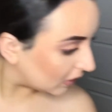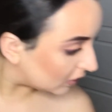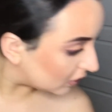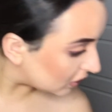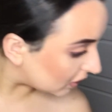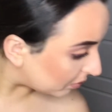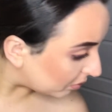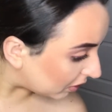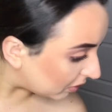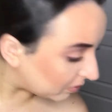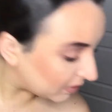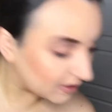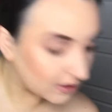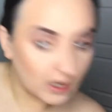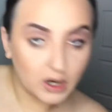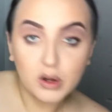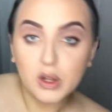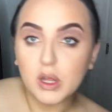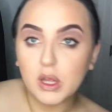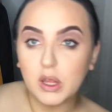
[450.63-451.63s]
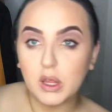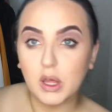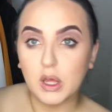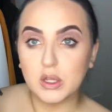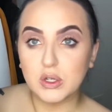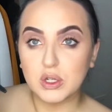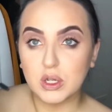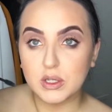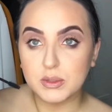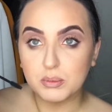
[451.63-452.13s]
Should I put mascara?
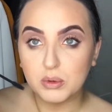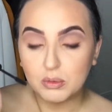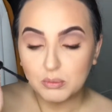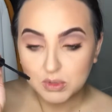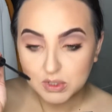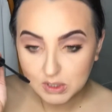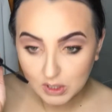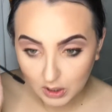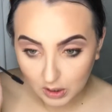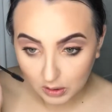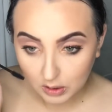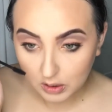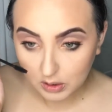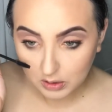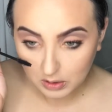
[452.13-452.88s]
Yeah, should I put mascara?